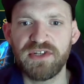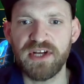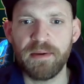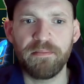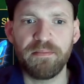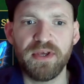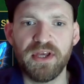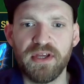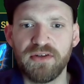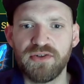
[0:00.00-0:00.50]

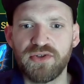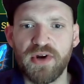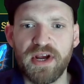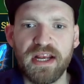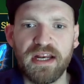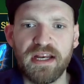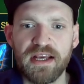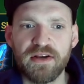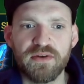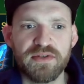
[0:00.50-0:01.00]
champion
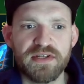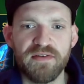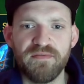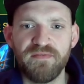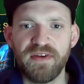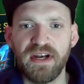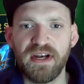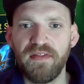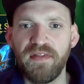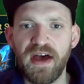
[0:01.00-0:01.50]
training or
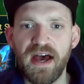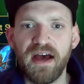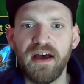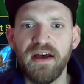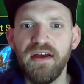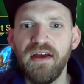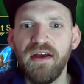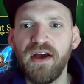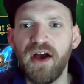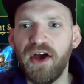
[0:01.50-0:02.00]
something like that.